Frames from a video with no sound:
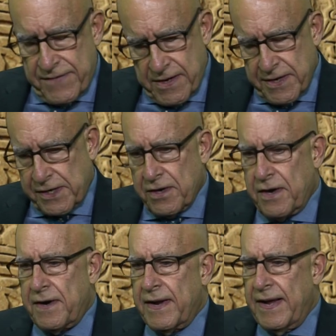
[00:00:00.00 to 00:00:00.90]
Very
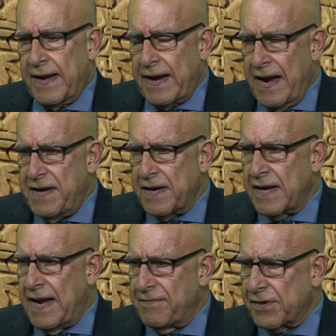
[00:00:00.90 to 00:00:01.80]
good. Yeah, it is. And I didn't
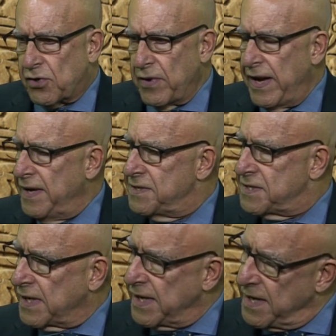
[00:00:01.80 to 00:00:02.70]
have the grades
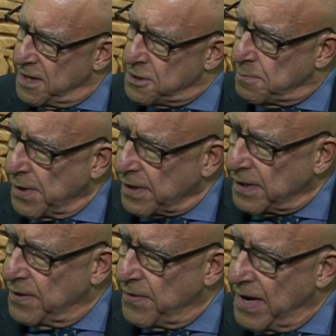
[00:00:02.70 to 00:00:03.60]
to get into
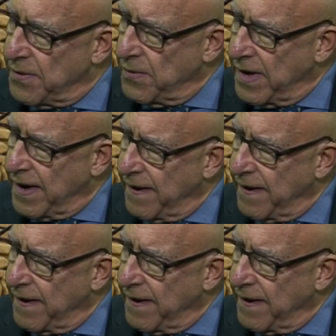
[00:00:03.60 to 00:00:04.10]
Berkeley right away.